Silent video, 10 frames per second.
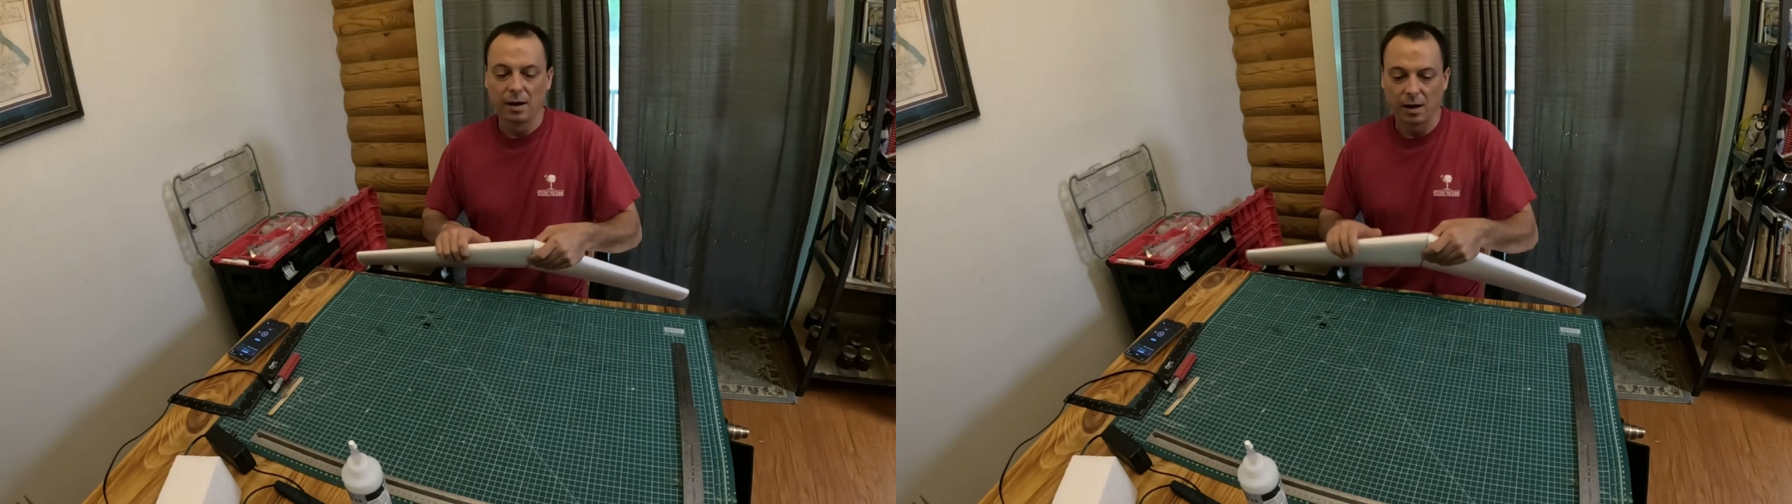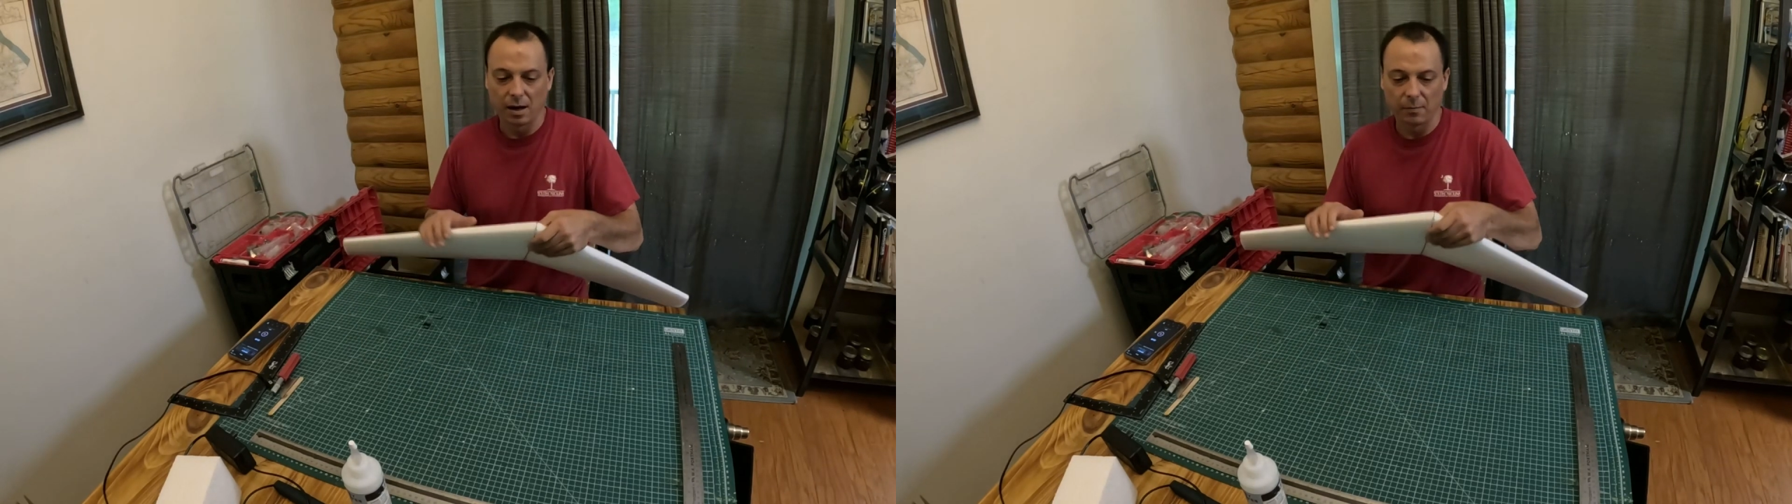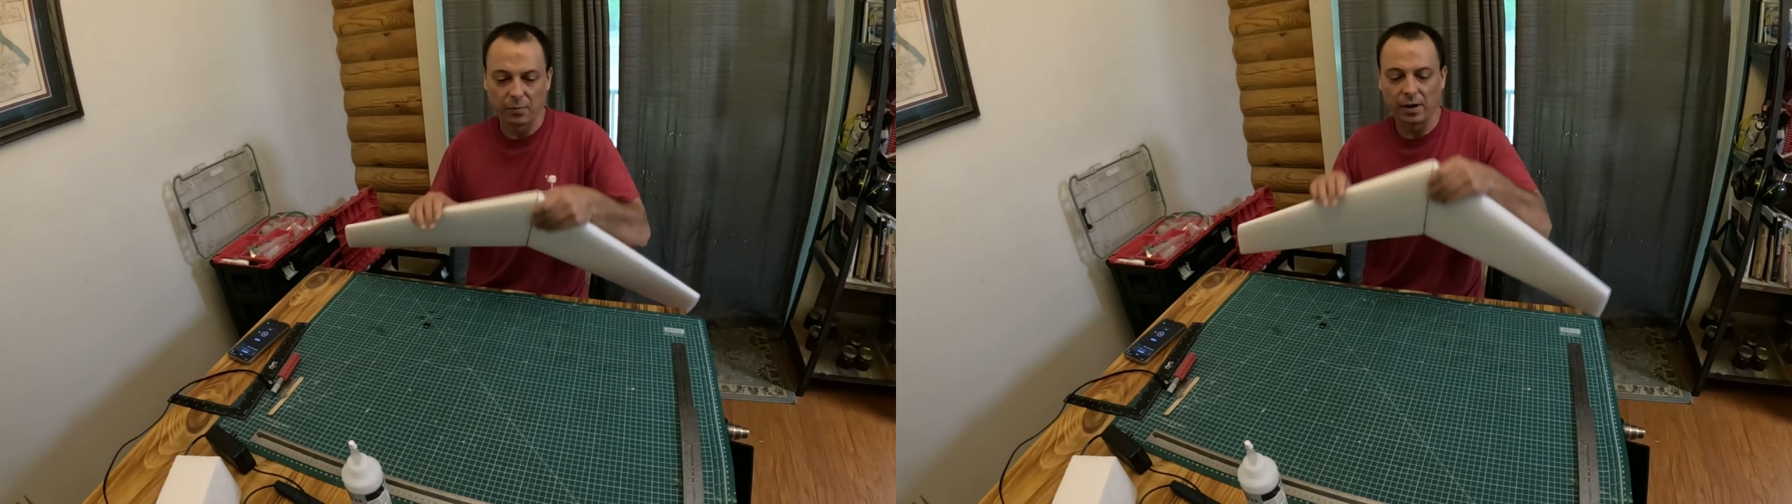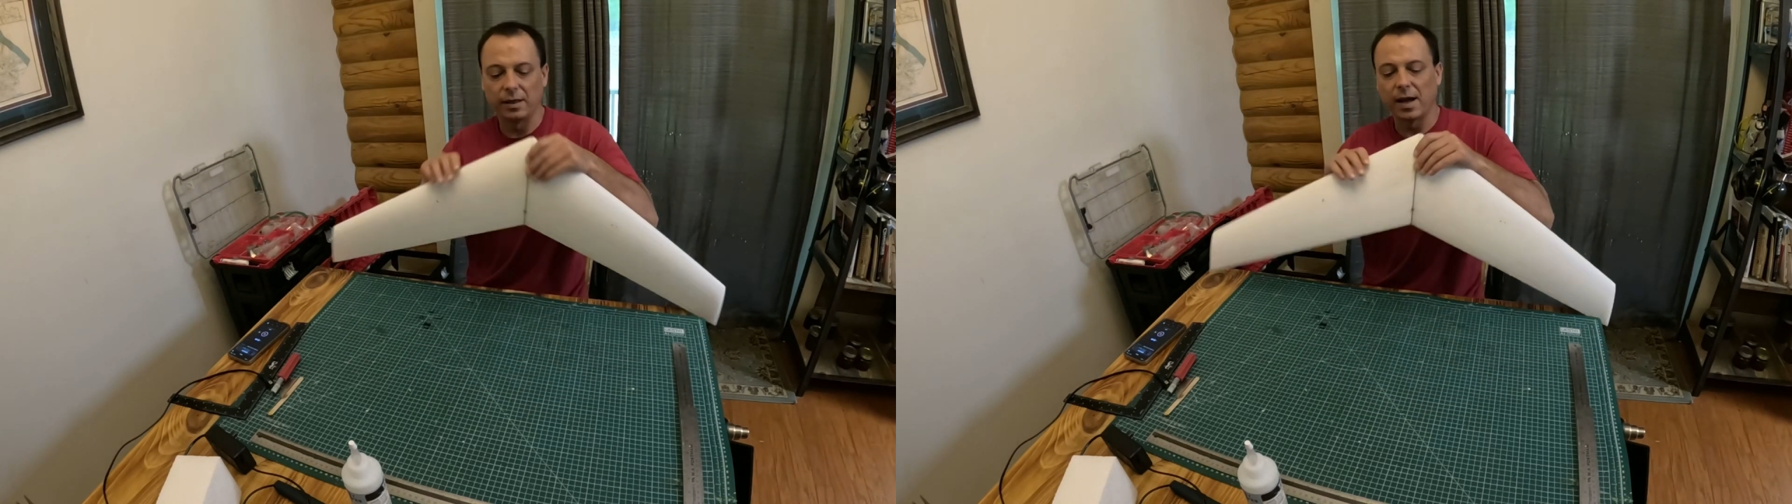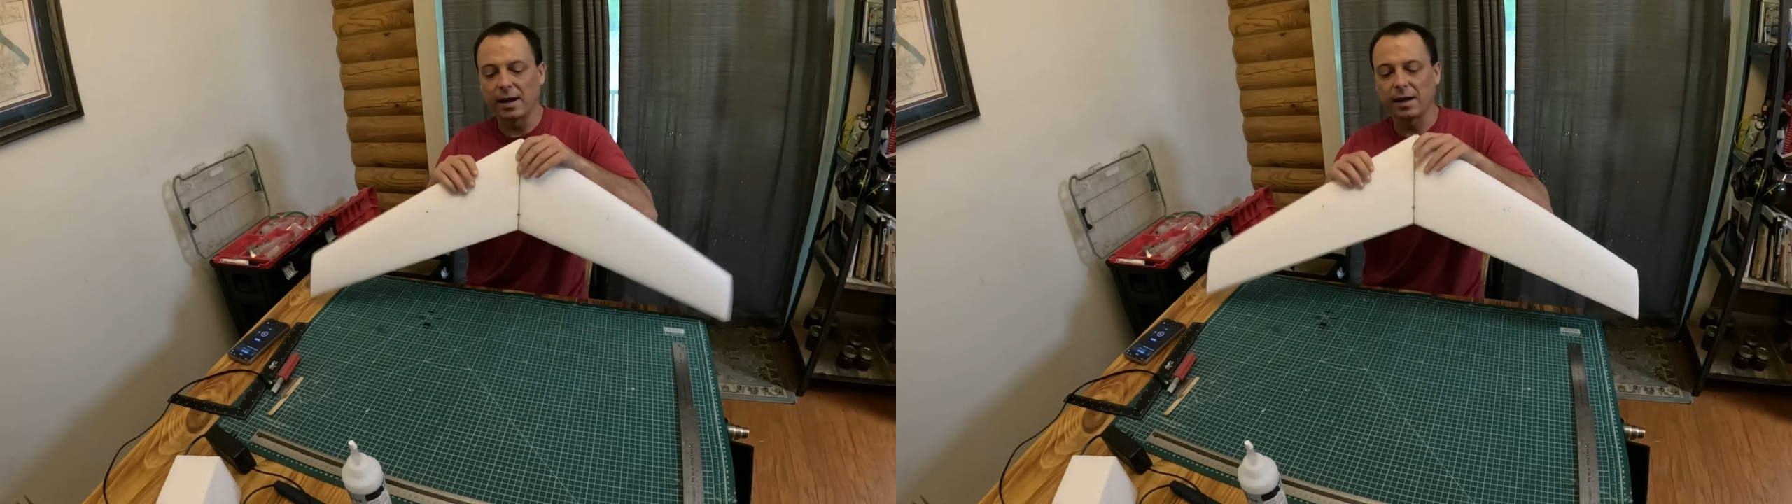But in
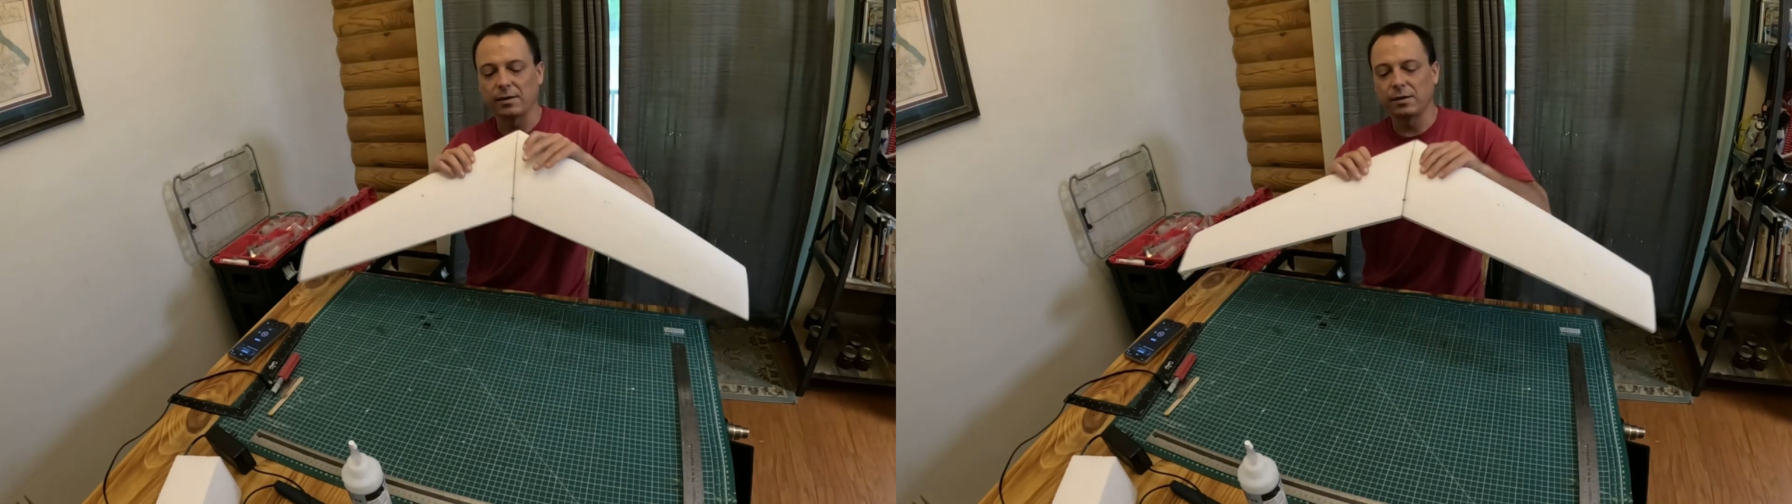that case,